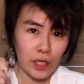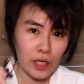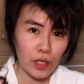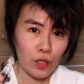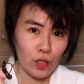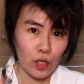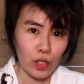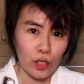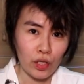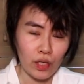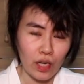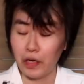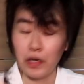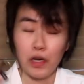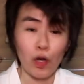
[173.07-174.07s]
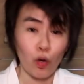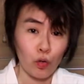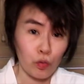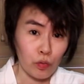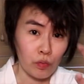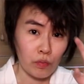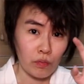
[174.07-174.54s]
Pretty good,
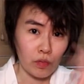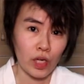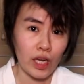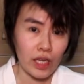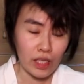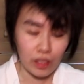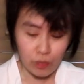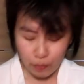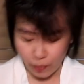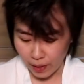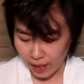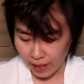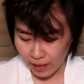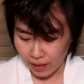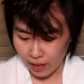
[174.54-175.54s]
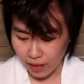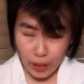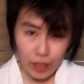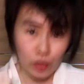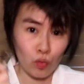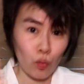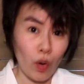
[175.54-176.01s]
unknown Chinese brand,
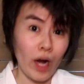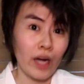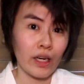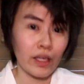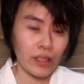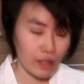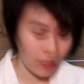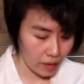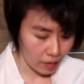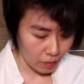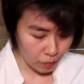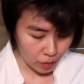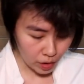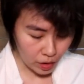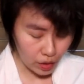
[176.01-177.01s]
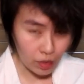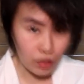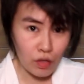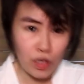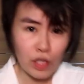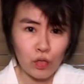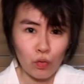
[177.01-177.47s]
but it's wired, versus
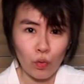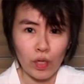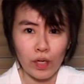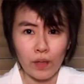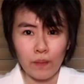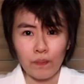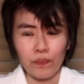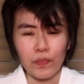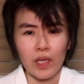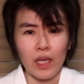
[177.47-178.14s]
this one.